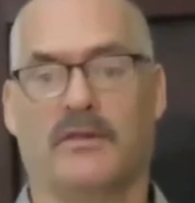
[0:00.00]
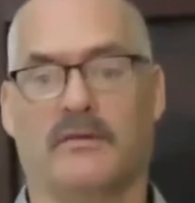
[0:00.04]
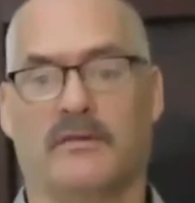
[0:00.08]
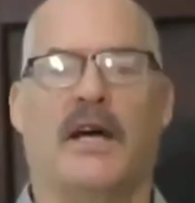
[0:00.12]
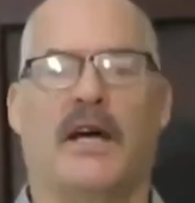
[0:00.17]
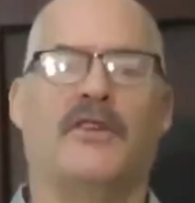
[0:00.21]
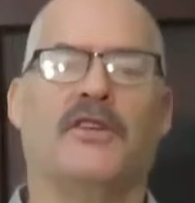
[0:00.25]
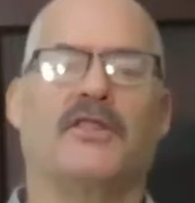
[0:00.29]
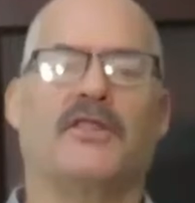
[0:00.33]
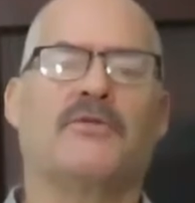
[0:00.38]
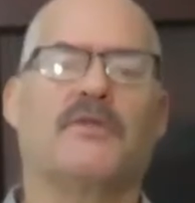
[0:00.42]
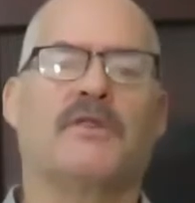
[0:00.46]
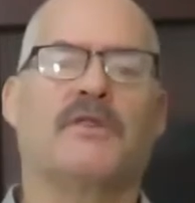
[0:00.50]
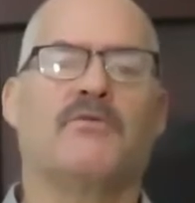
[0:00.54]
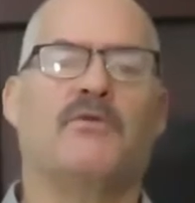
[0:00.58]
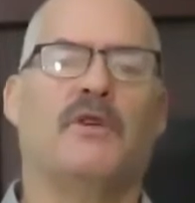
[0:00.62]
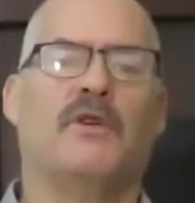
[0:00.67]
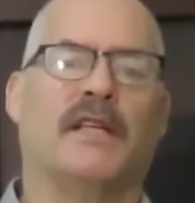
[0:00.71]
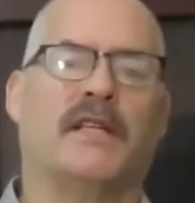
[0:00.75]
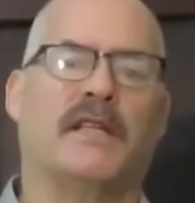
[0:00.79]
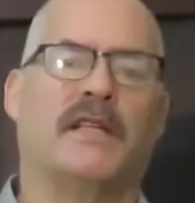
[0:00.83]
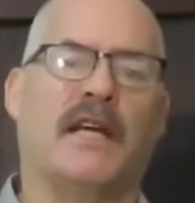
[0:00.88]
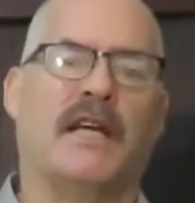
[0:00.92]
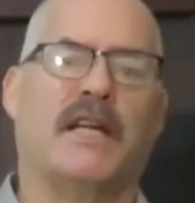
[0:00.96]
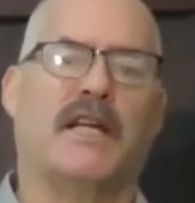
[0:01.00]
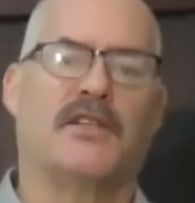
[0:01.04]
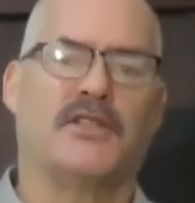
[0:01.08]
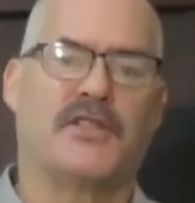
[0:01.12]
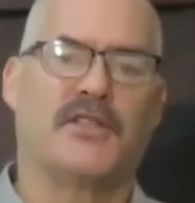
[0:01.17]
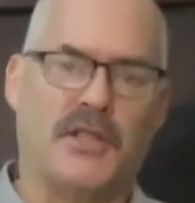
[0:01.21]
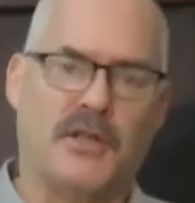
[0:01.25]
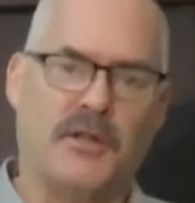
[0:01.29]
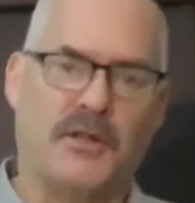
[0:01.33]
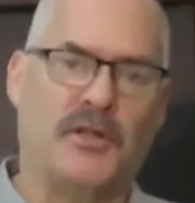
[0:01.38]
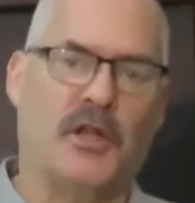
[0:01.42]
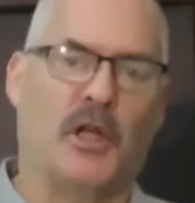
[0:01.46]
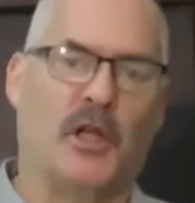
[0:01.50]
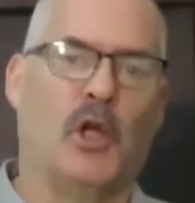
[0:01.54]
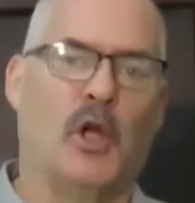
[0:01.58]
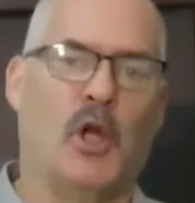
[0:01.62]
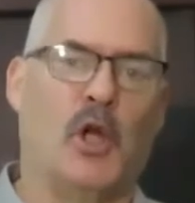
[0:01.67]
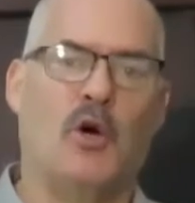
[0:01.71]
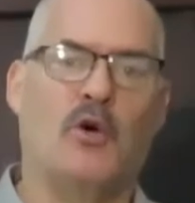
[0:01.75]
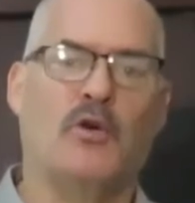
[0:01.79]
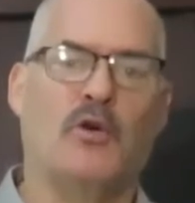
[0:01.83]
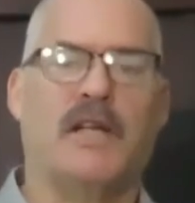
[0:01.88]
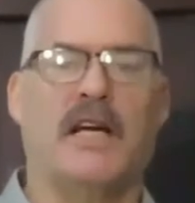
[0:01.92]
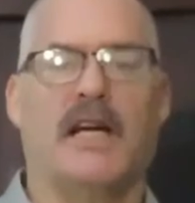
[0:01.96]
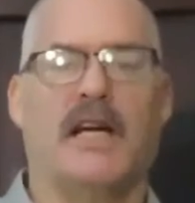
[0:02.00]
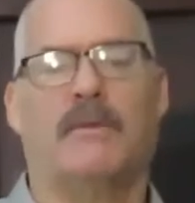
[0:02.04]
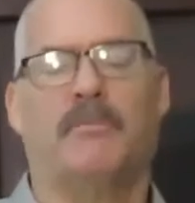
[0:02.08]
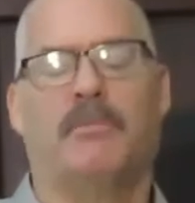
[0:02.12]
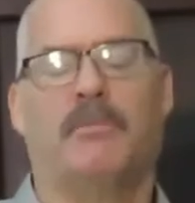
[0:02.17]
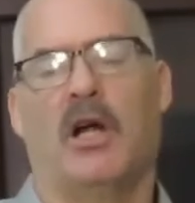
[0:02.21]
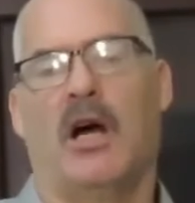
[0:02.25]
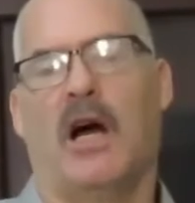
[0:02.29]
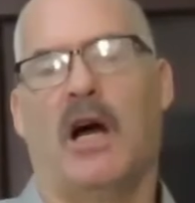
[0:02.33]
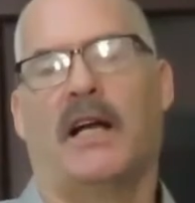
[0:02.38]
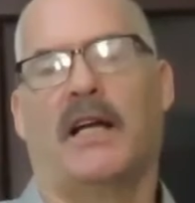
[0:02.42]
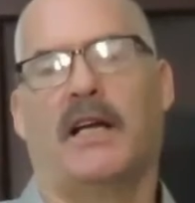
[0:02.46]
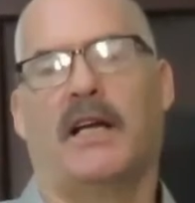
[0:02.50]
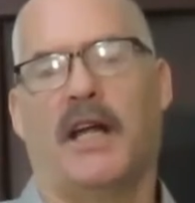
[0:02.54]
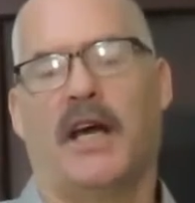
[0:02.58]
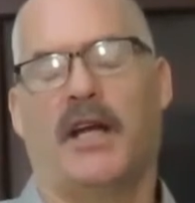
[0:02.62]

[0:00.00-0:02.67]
Now this was what they considered the low deck block.